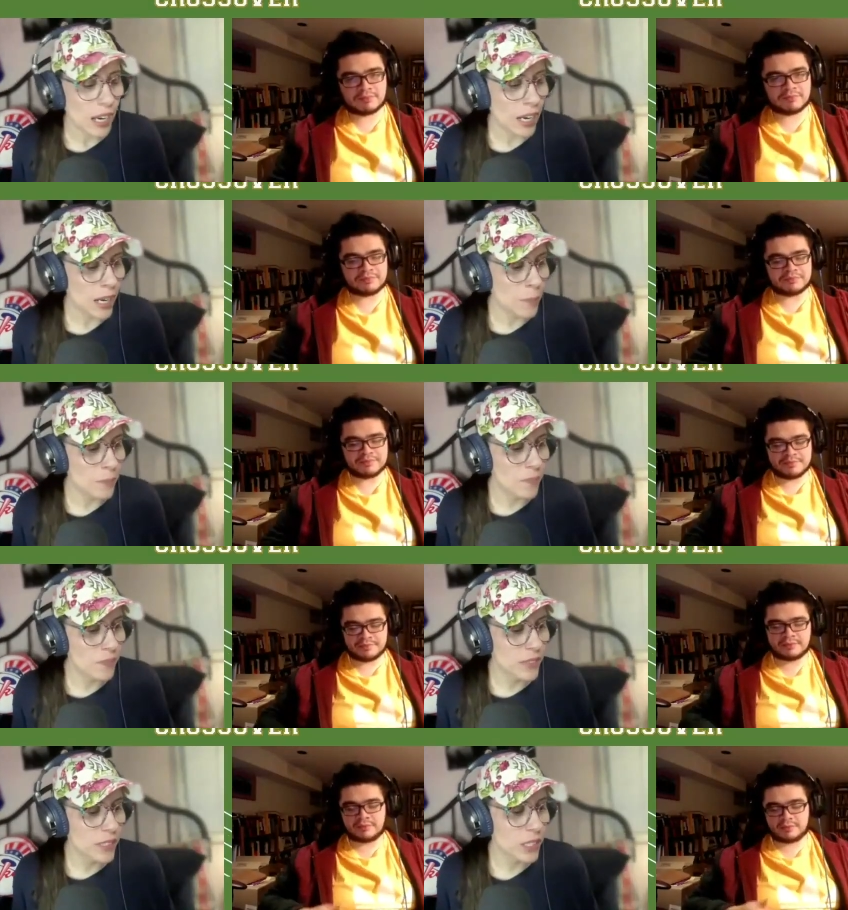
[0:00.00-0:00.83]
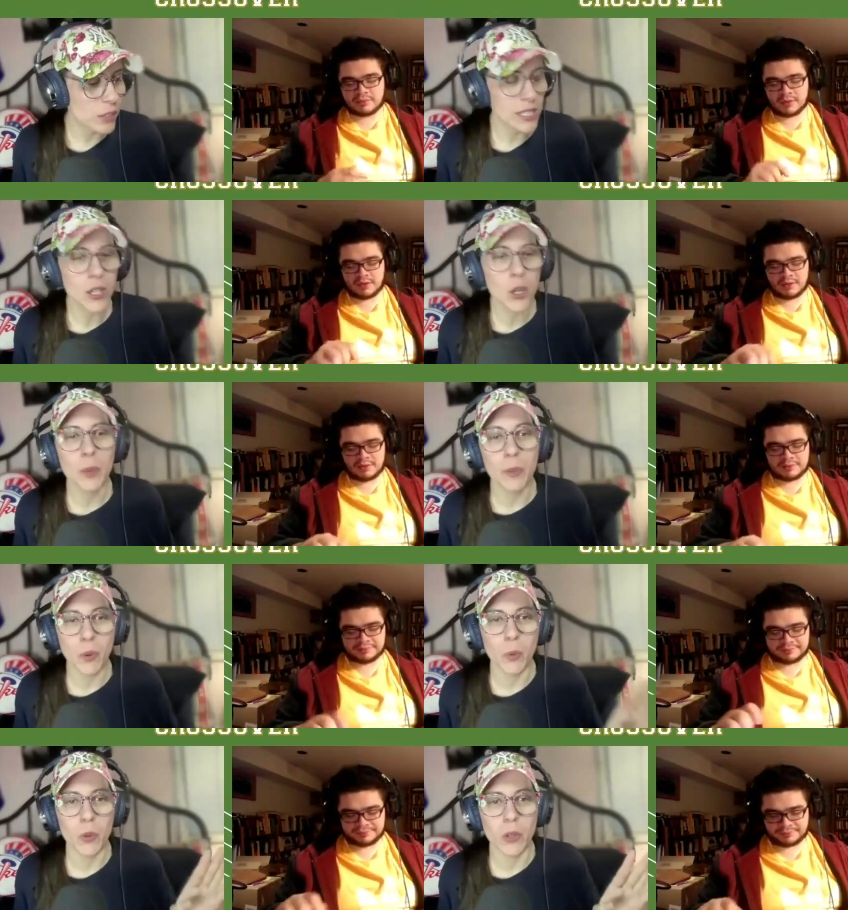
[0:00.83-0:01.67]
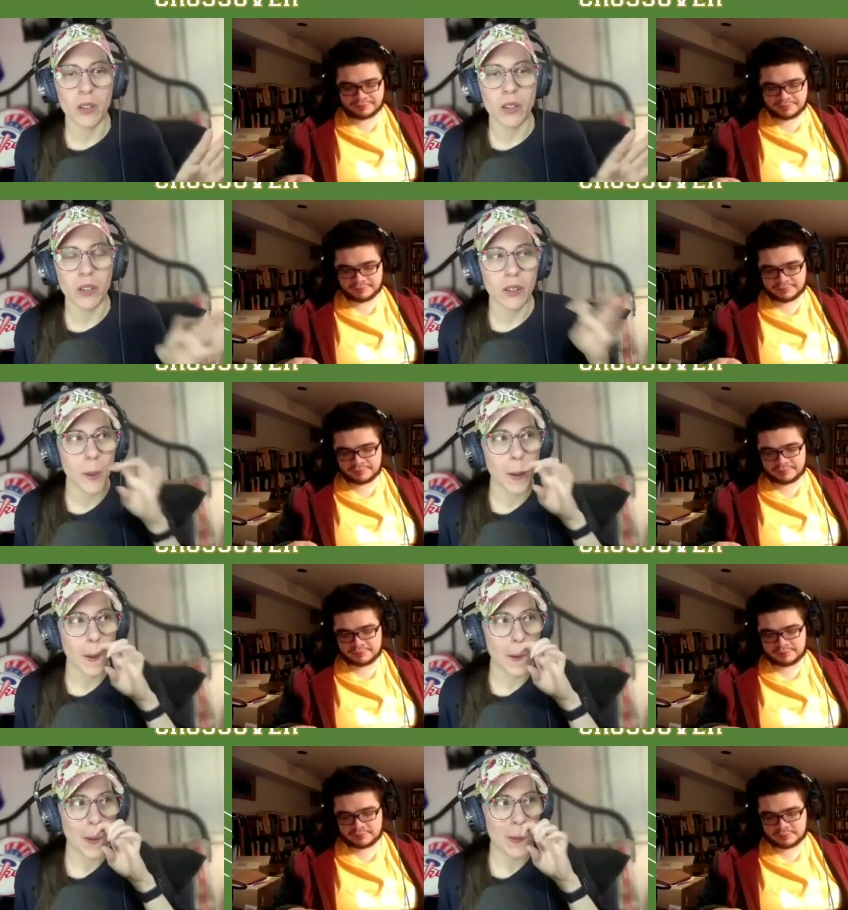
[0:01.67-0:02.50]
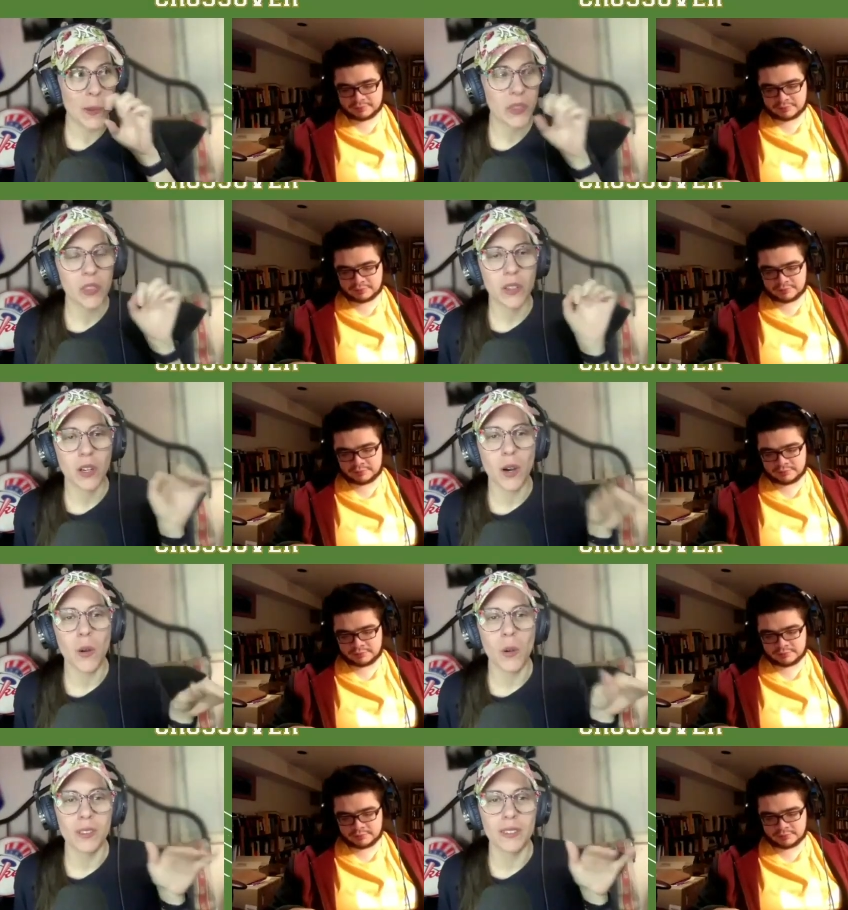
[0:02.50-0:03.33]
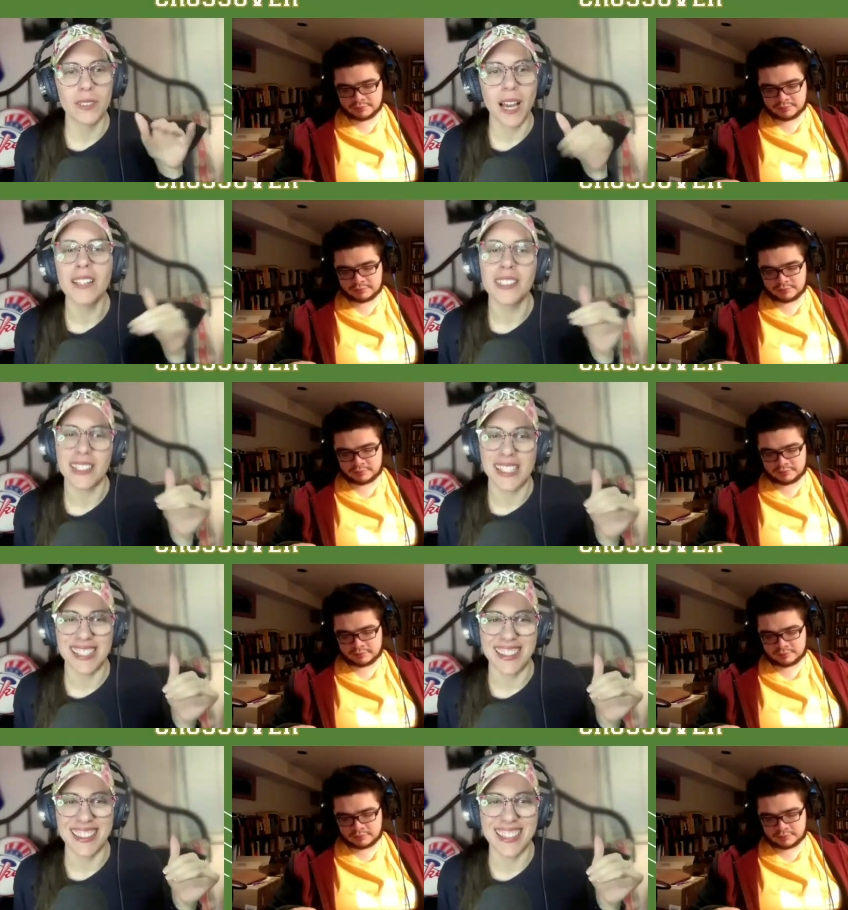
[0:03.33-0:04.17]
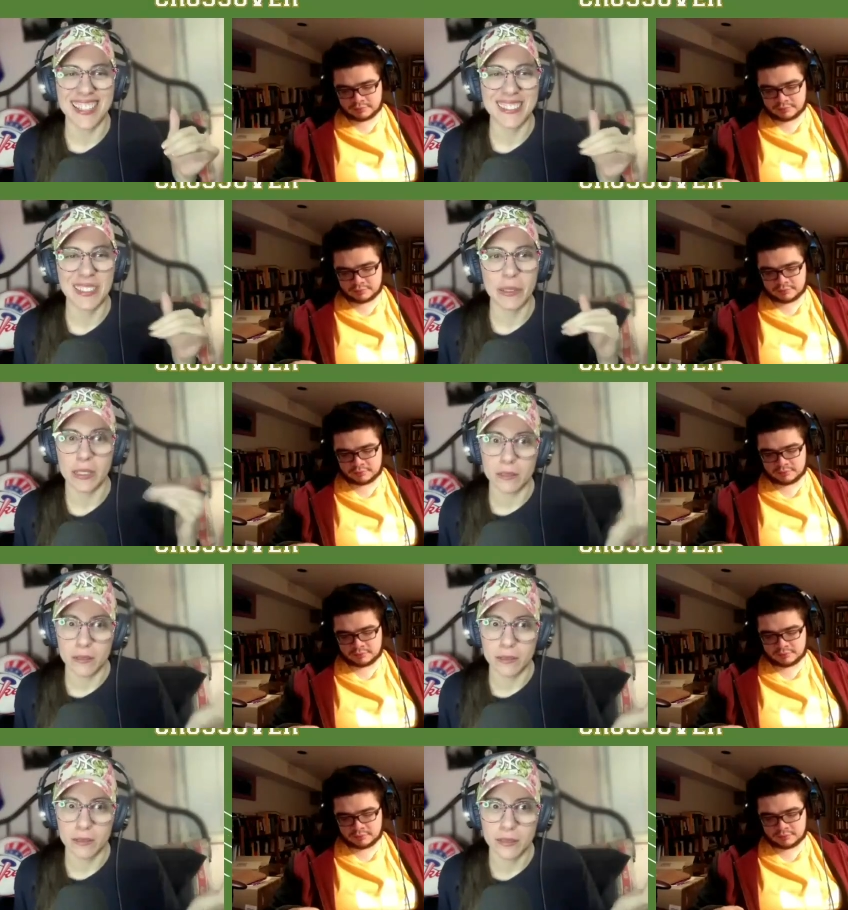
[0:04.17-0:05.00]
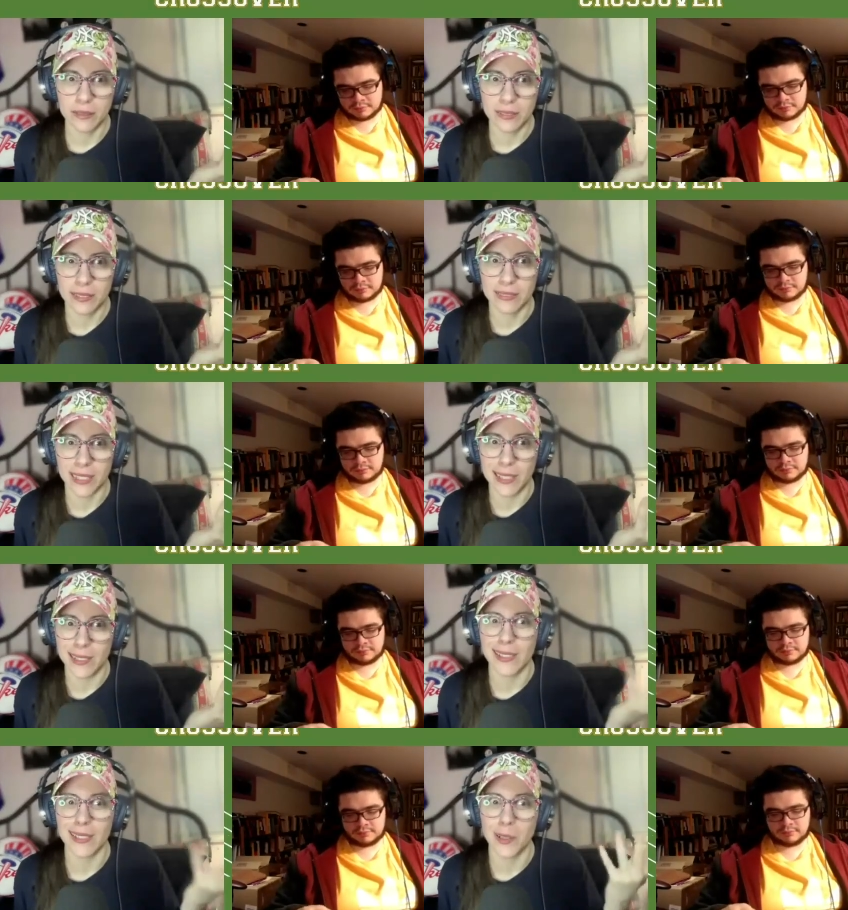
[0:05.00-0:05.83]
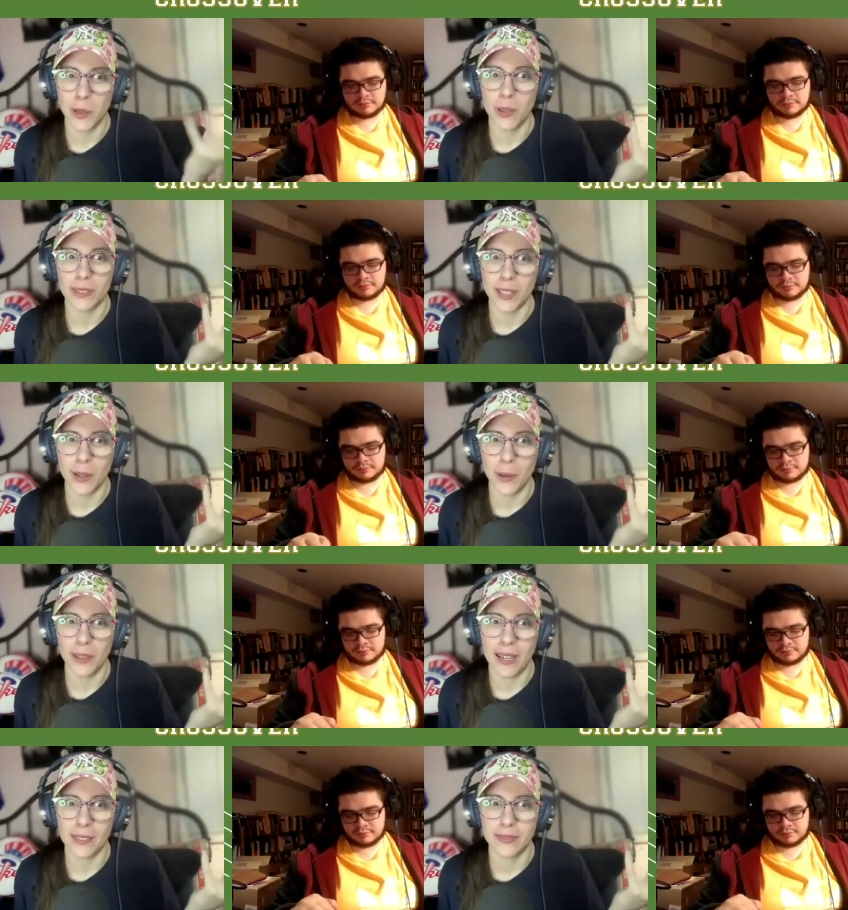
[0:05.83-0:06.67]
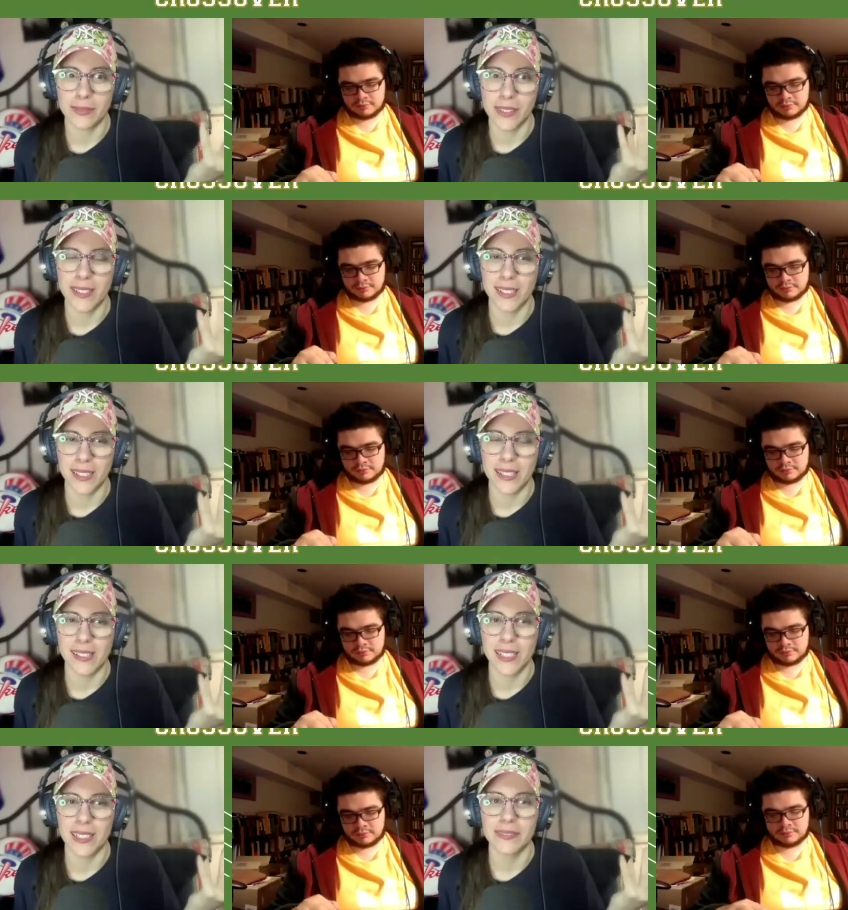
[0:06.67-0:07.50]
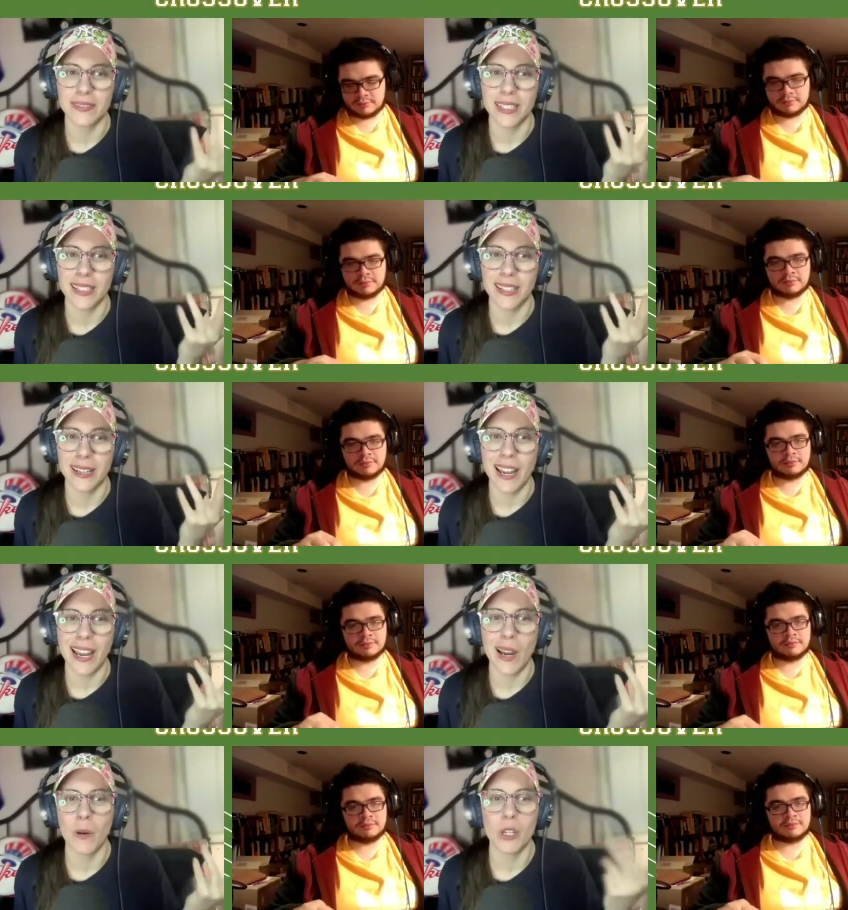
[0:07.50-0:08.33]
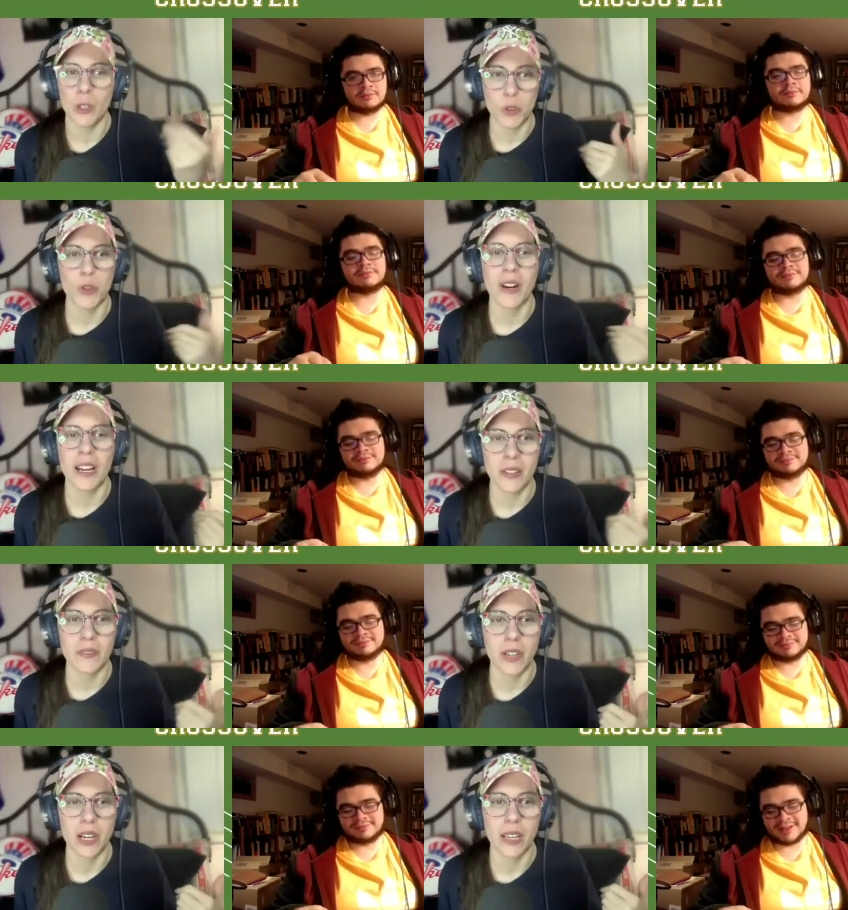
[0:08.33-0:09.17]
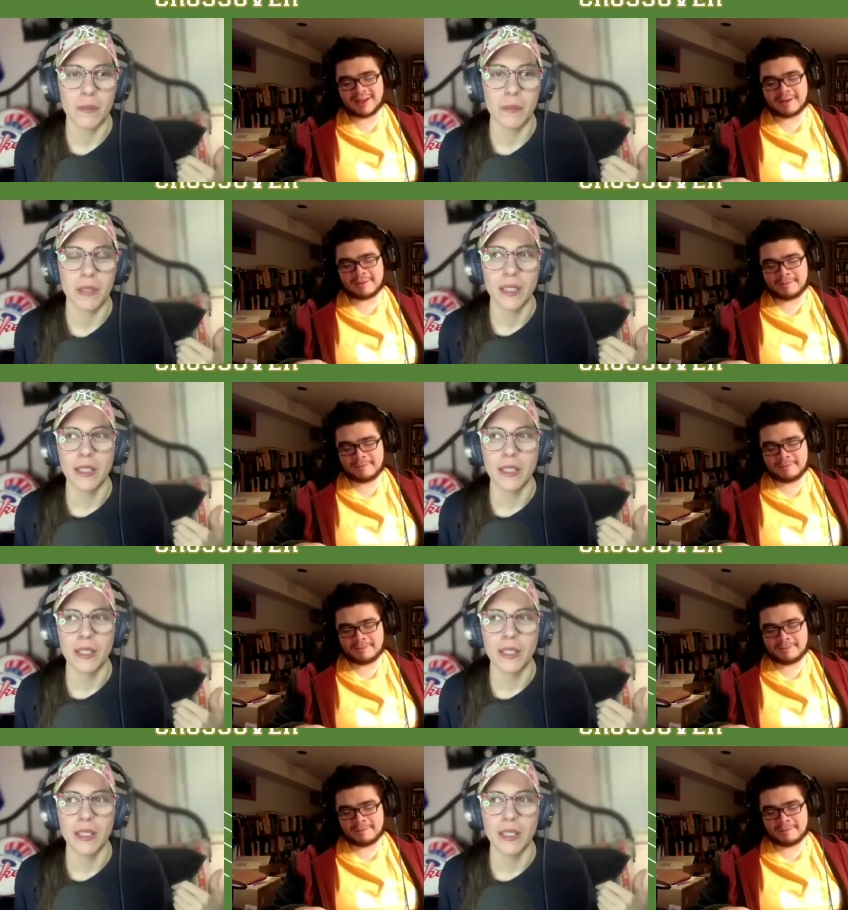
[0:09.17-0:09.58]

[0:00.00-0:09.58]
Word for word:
Speaker 1: Um, you know, because I know people were with the Cole Donaldson thing. They were like, you know, Donaldson called Cole out for the sticky stuff, and how are you mm -hmm. trading for him? Yeah.